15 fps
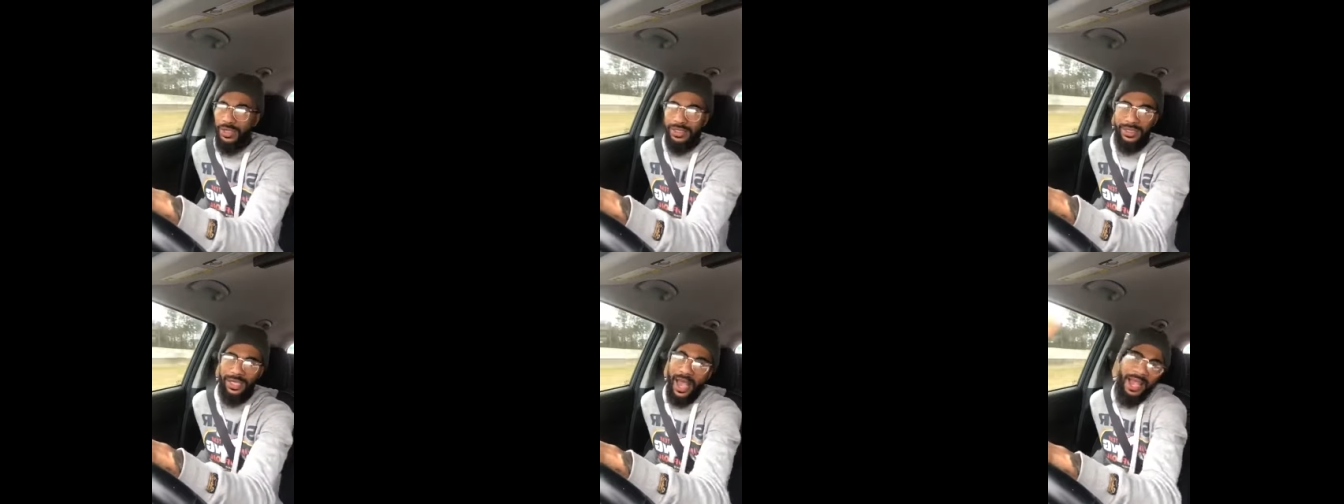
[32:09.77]

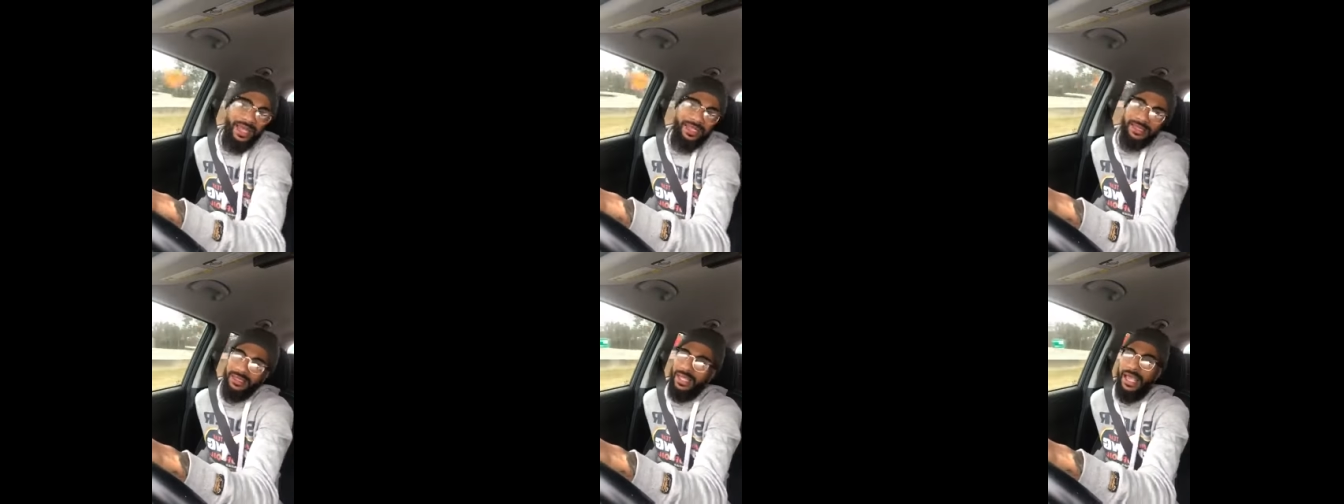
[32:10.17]

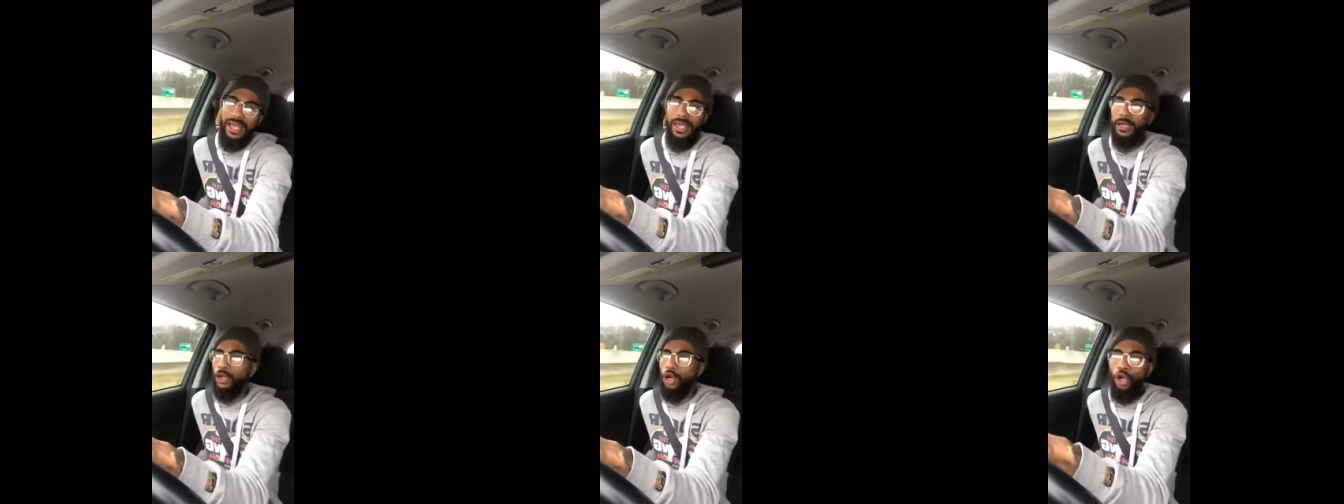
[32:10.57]
Science
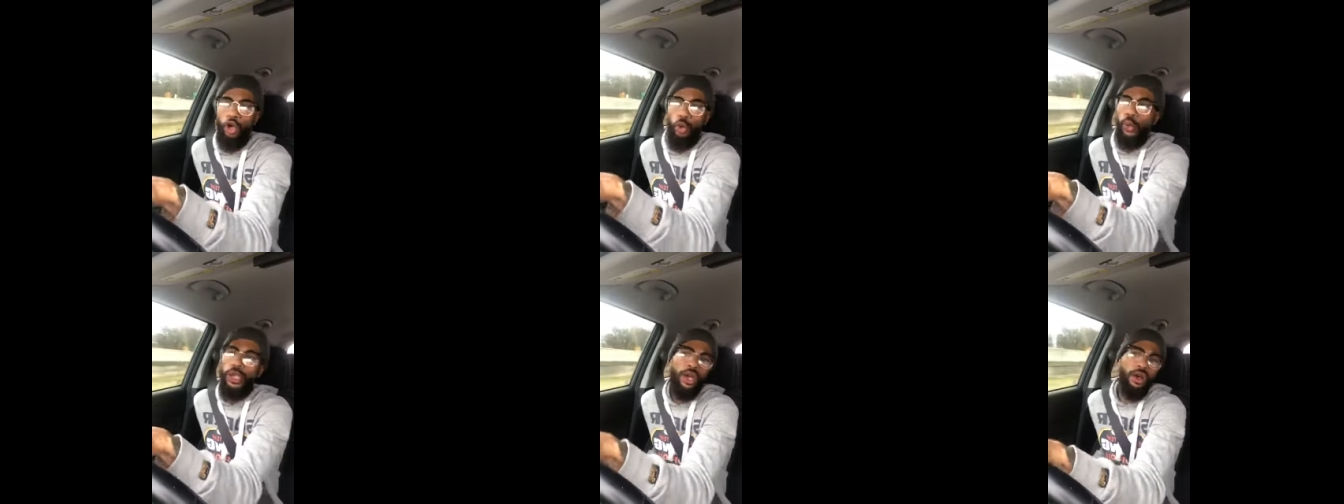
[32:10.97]

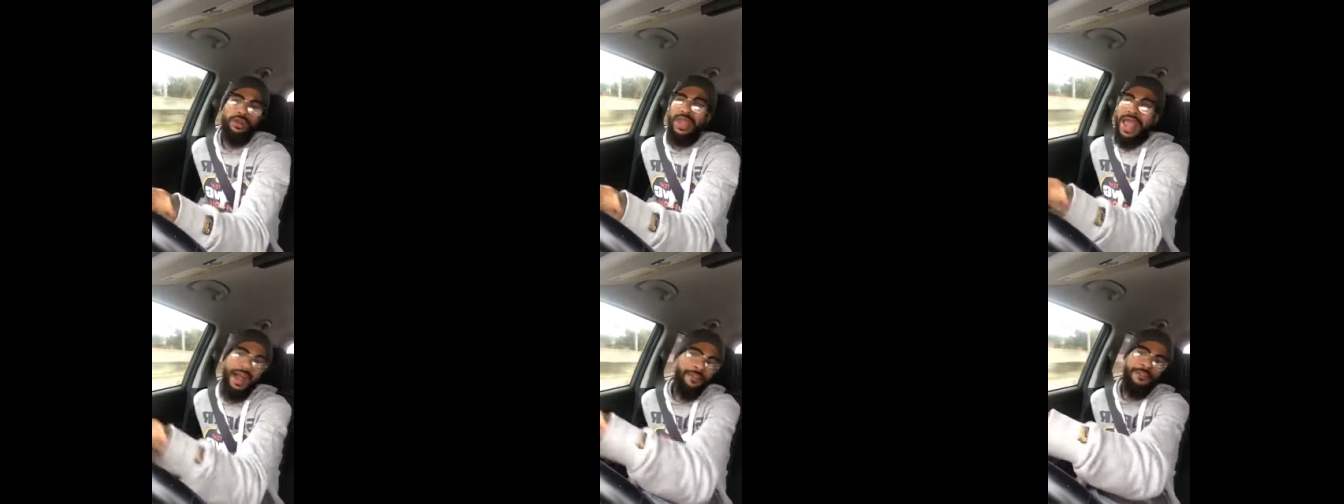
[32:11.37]
saying we are
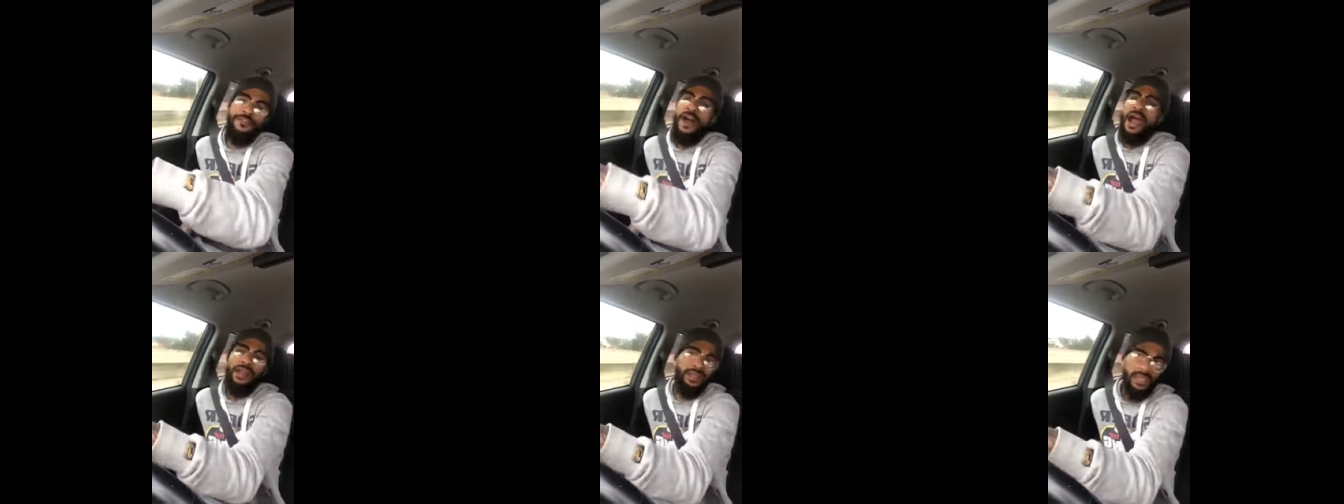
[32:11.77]
now
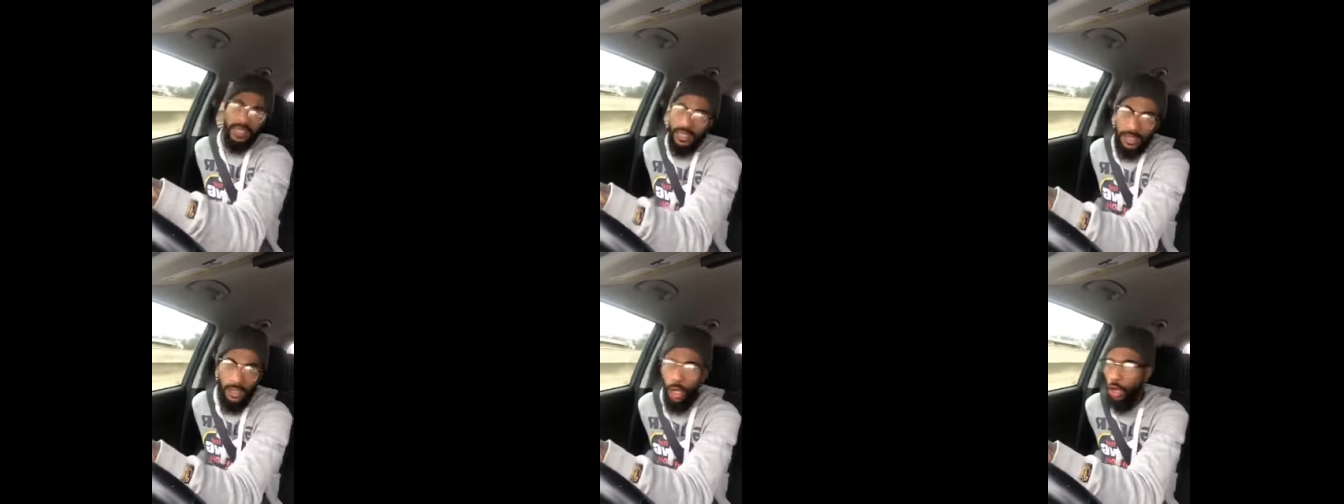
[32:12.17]

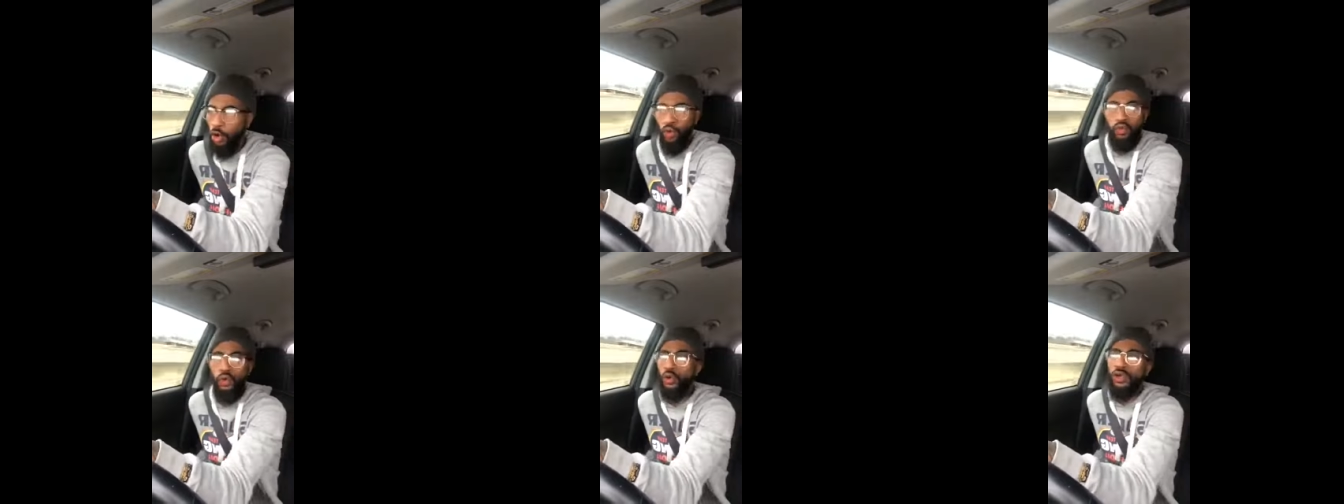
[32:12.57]
finally
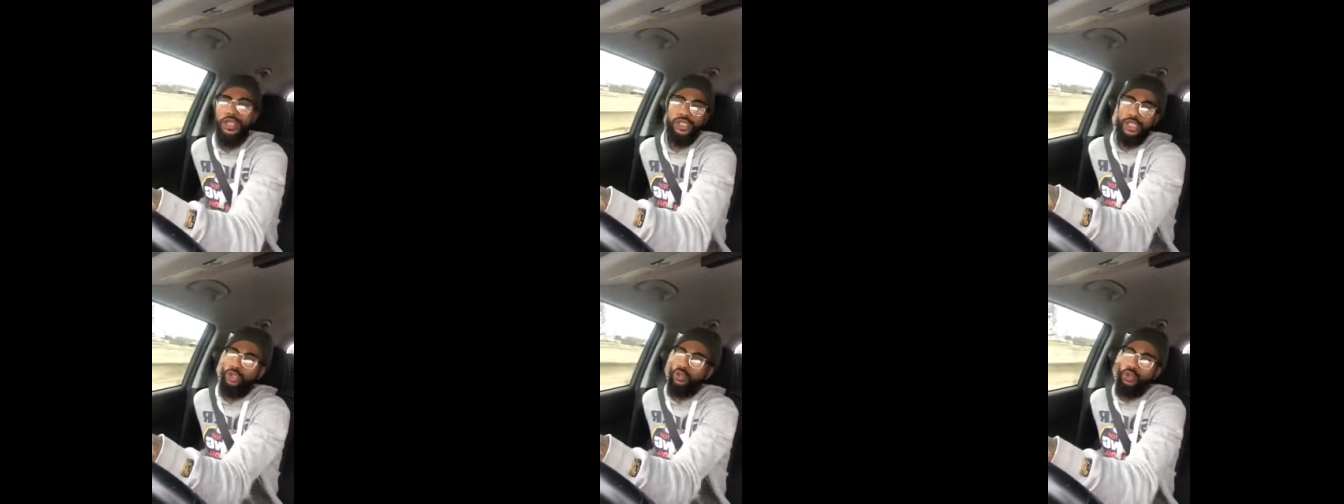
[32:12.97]

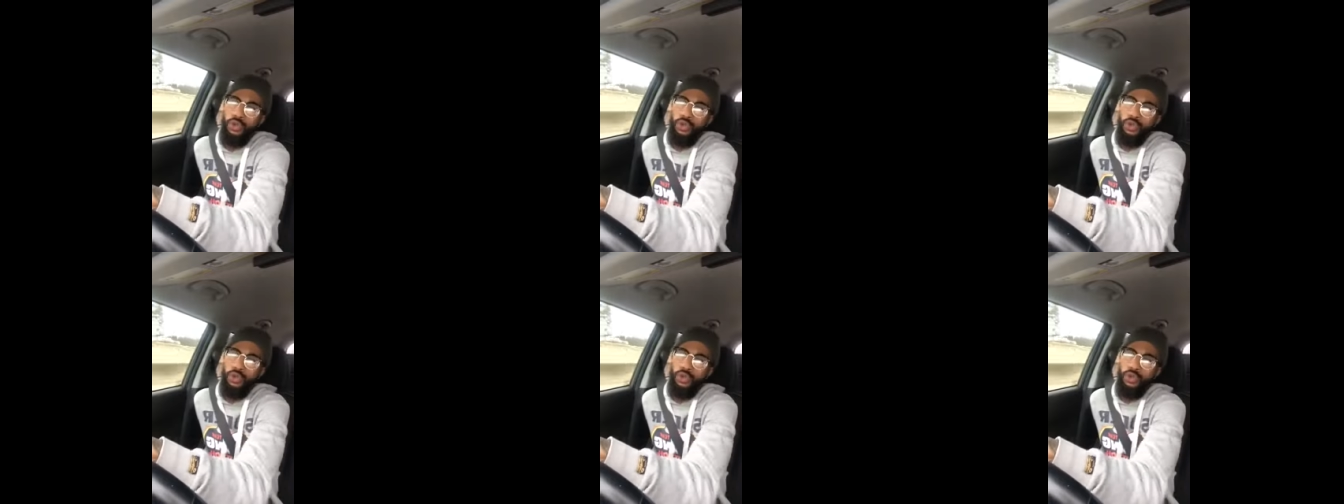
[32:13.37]
rooted to